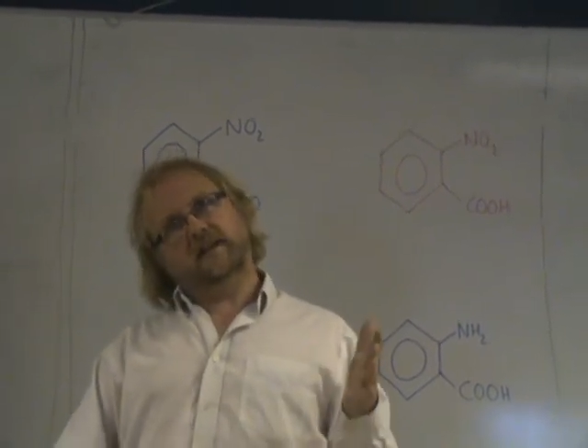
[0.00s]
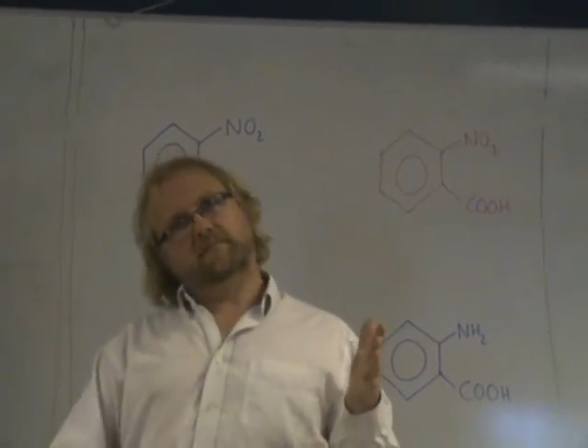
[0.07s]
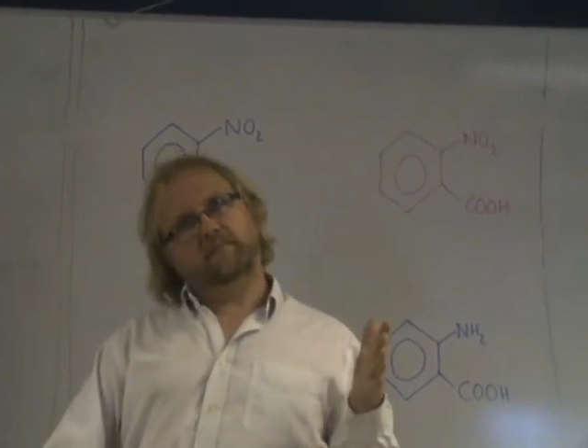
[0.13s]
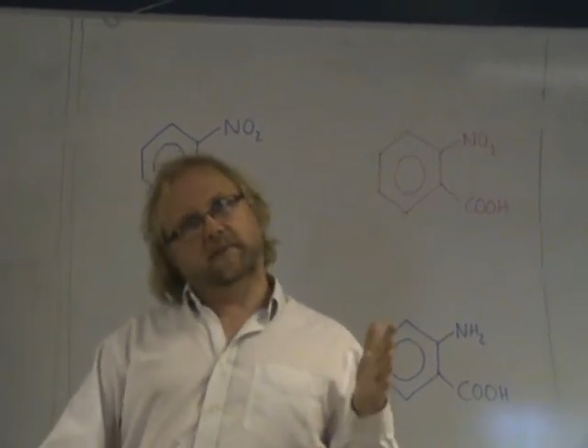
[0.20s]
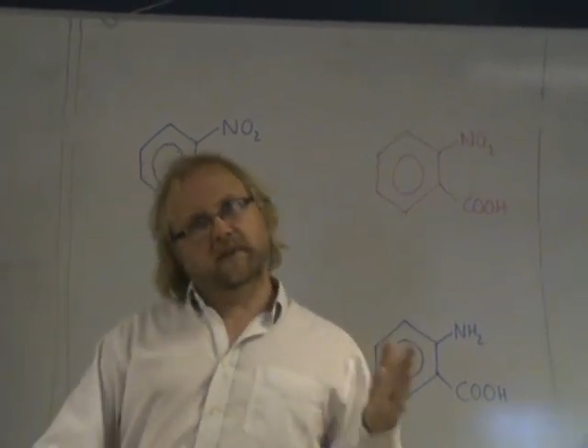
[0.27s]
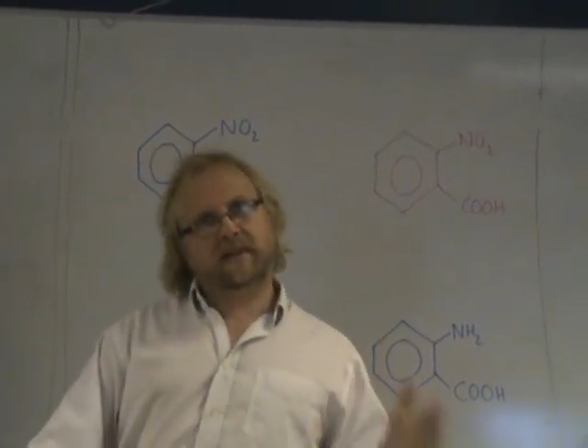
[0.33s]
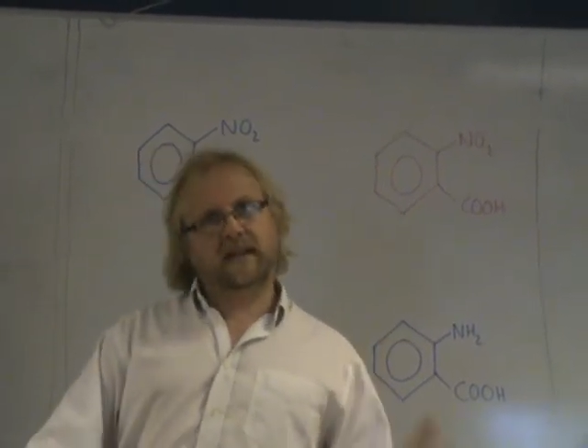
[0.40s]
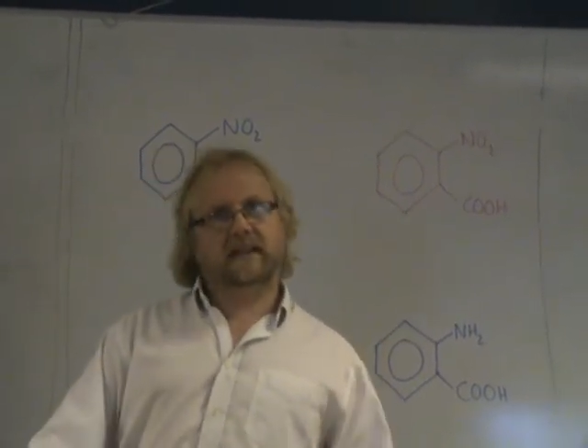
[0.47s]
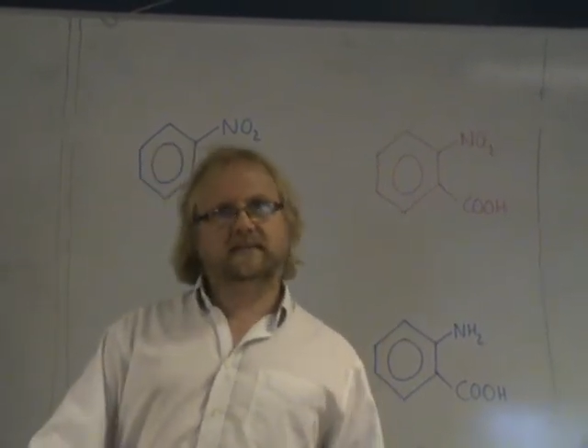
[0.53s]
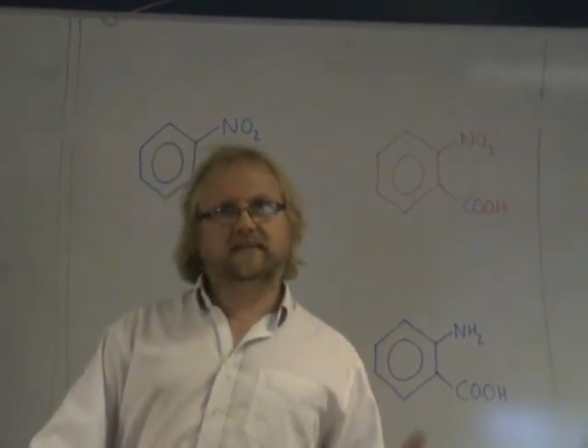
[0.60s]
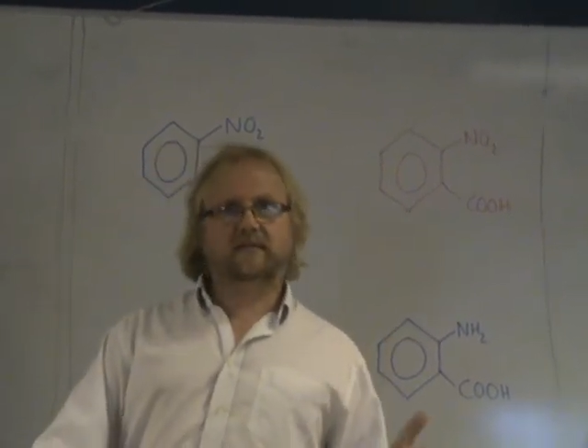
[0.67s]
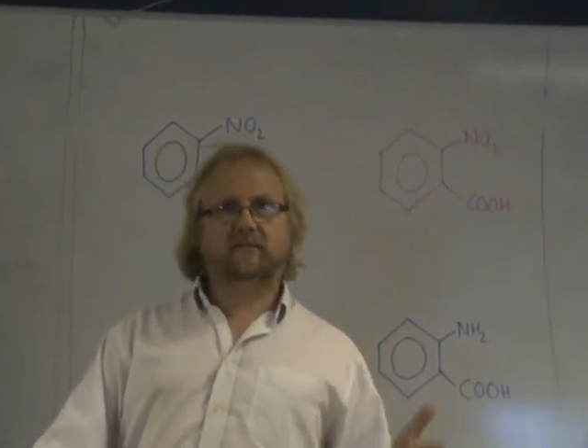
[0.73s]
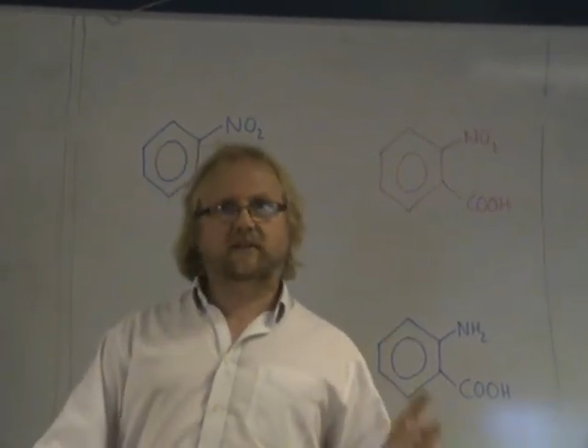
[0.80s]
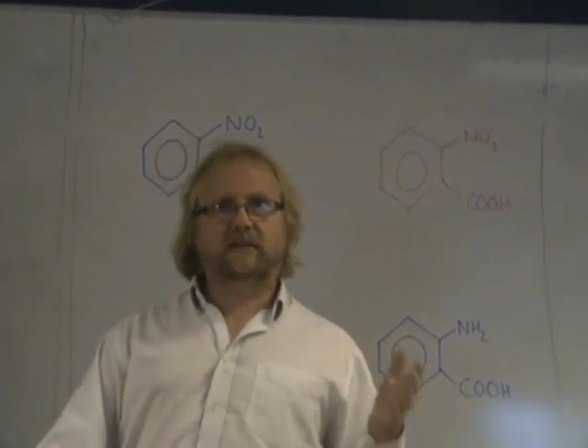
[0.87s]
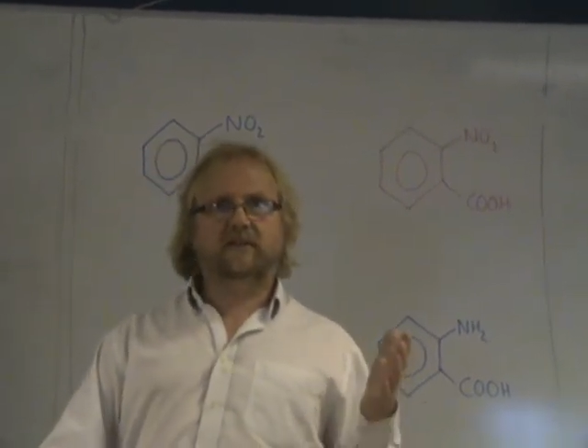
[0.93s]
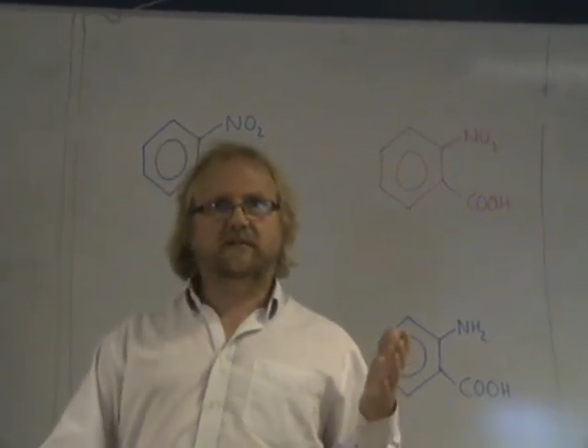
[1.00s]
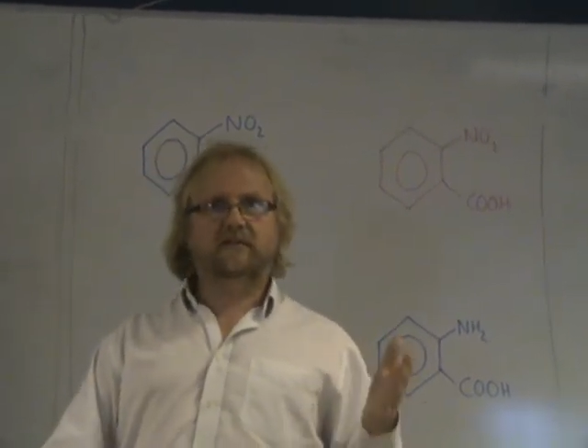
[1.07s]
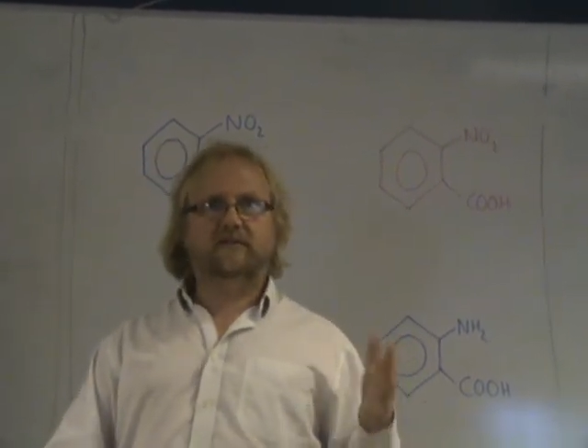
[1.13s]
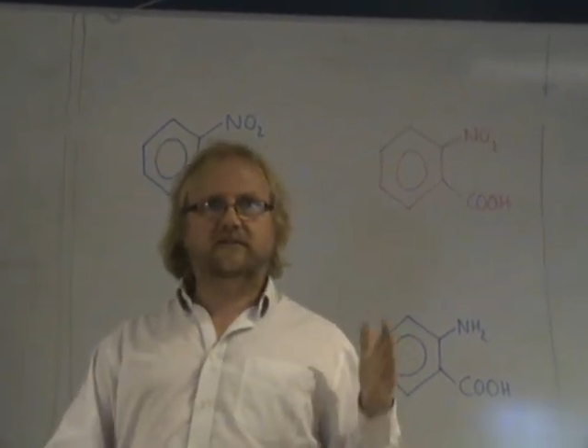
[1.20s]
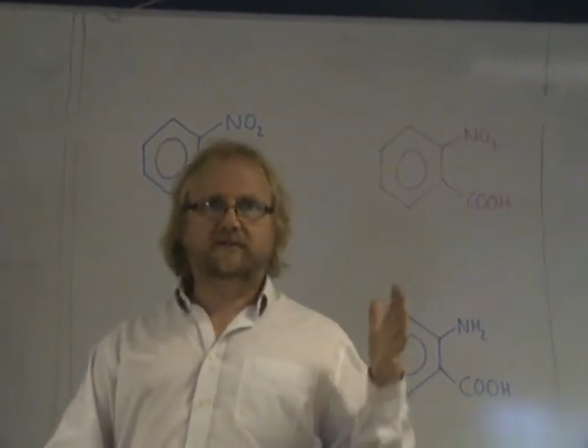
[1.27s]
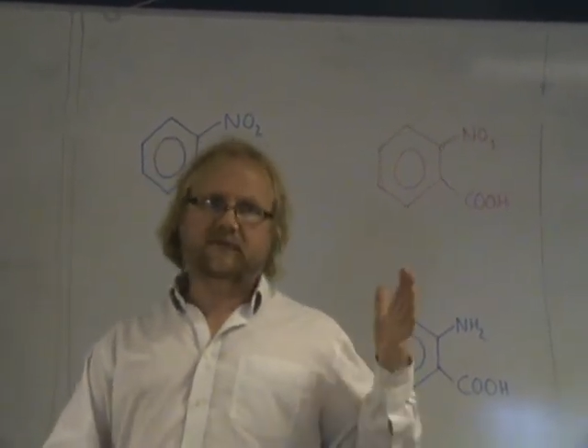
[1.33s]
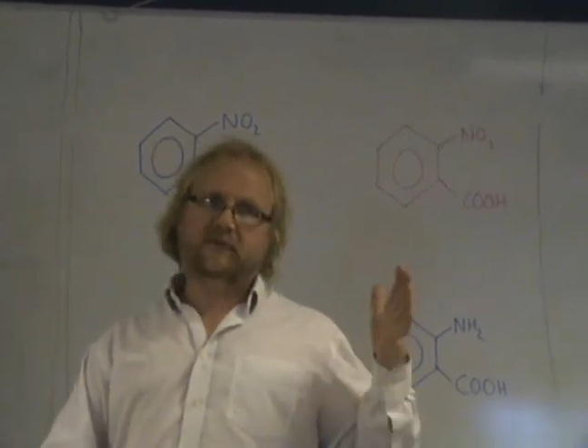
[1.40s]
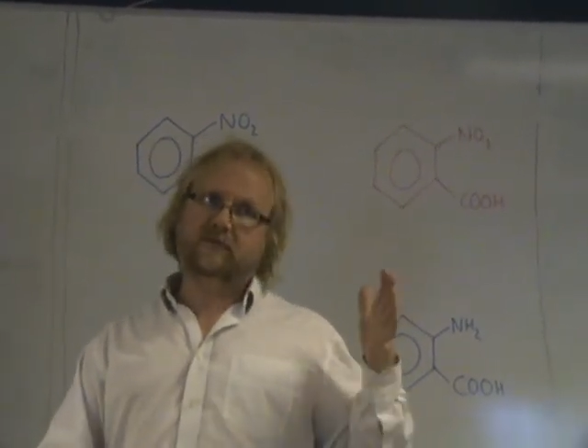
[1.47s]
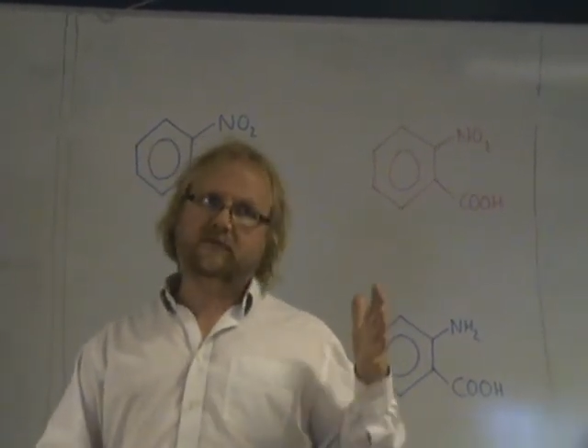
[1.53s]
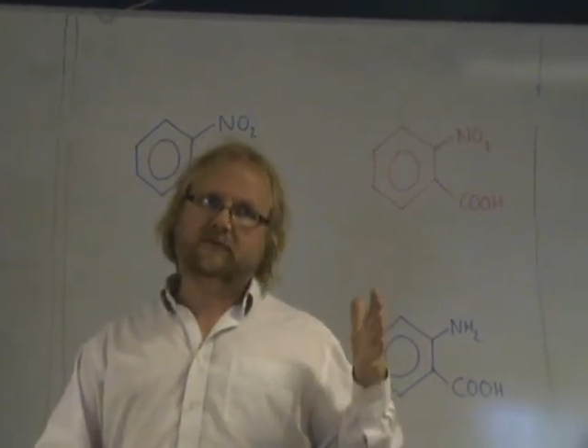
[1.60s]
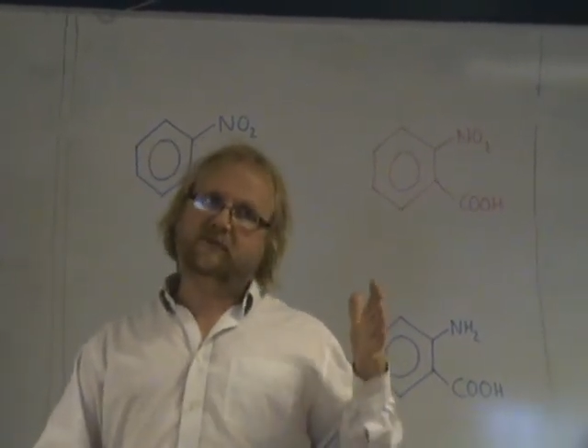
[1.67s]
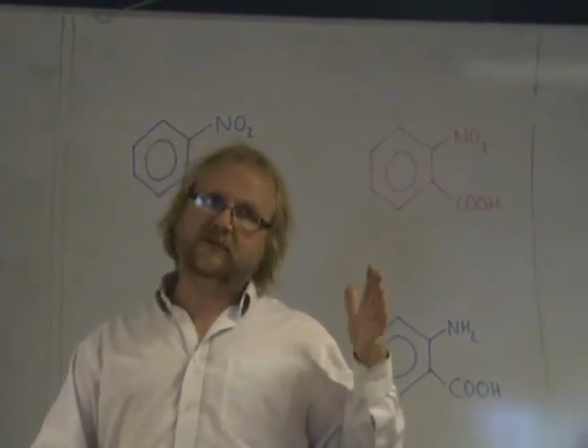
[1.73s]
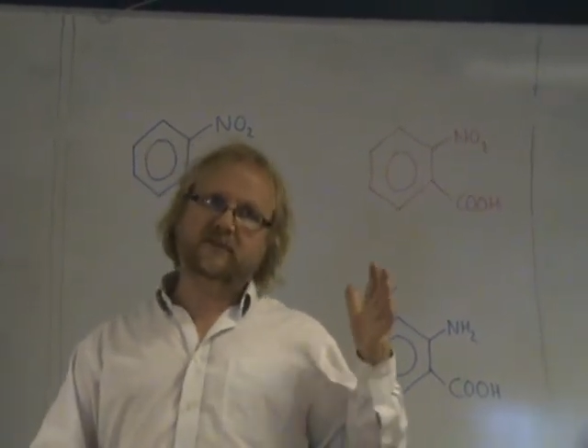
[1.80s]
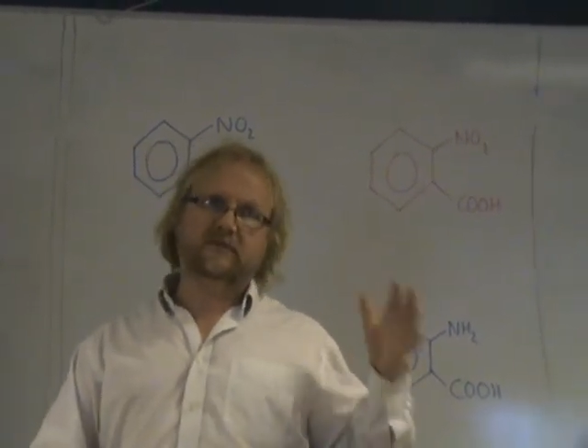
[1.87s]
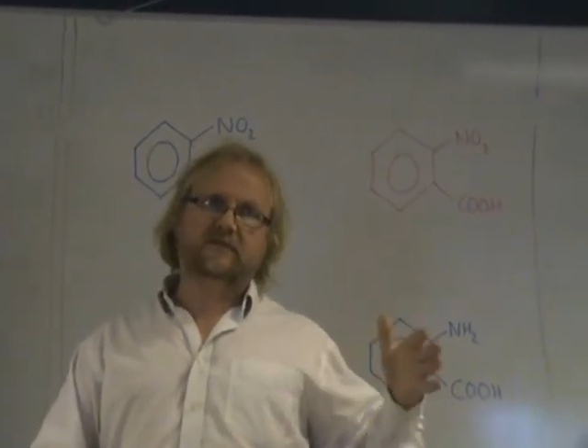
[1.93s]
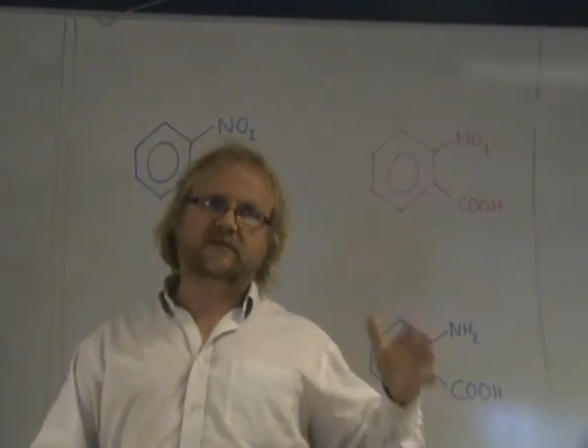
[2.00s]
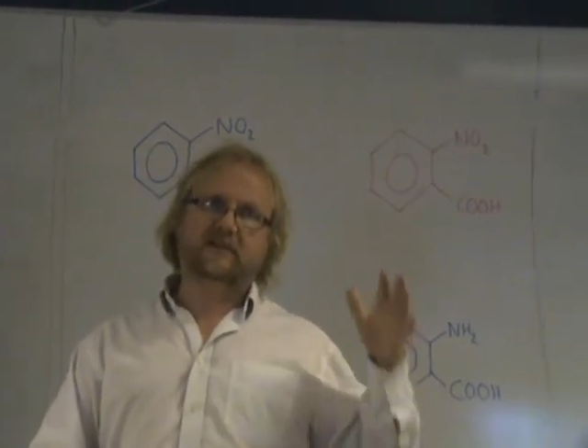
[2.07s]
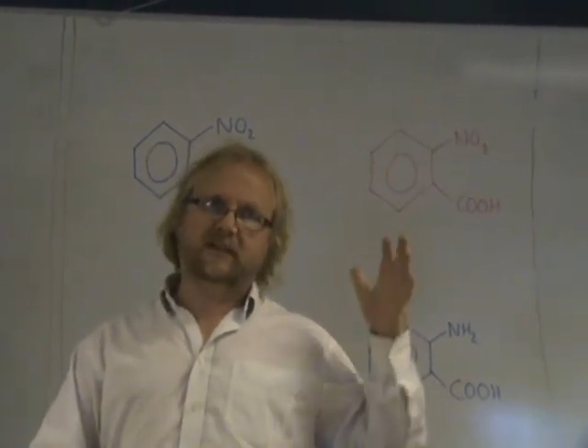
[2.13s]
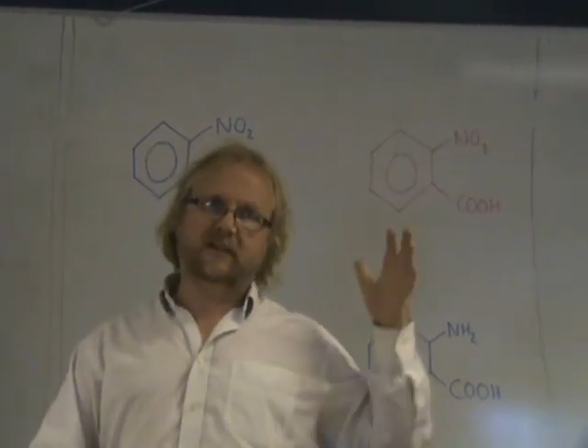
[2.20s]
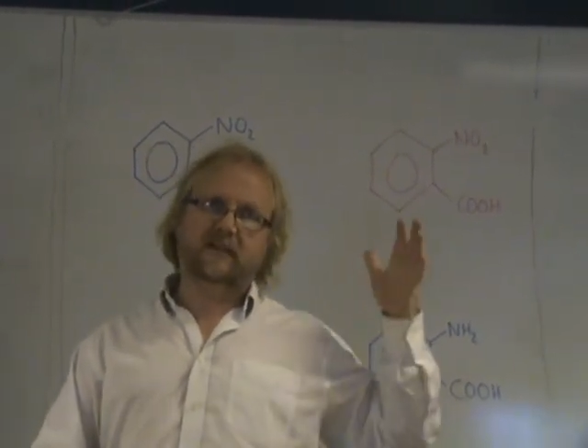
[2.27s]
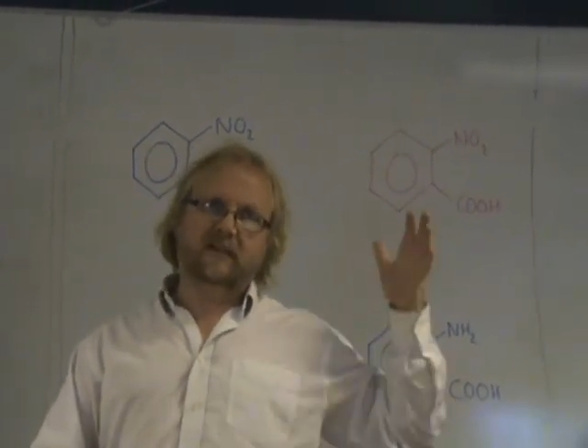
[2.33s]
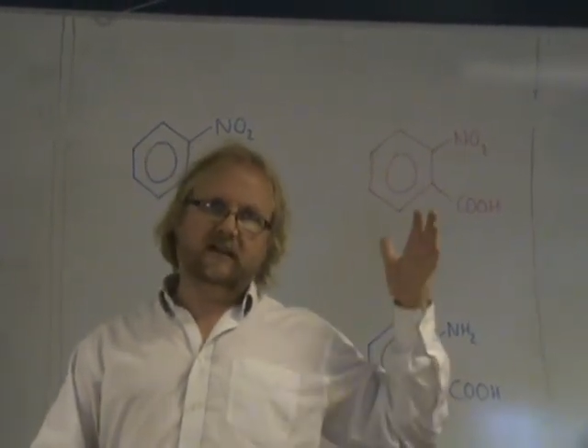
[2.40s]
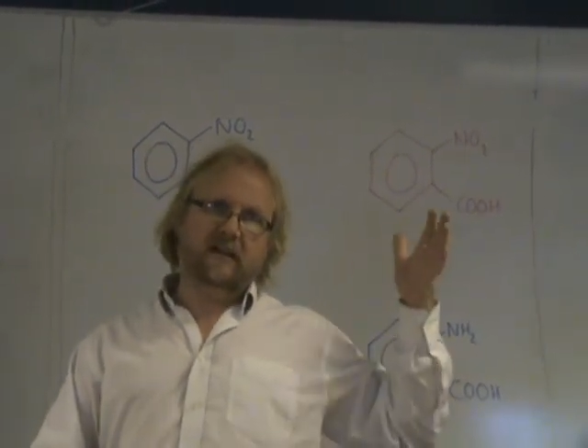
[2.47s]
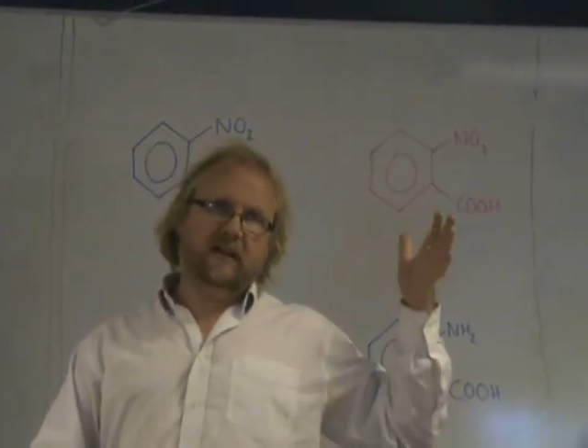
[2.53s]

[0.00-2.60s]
but that's the one you use for reducing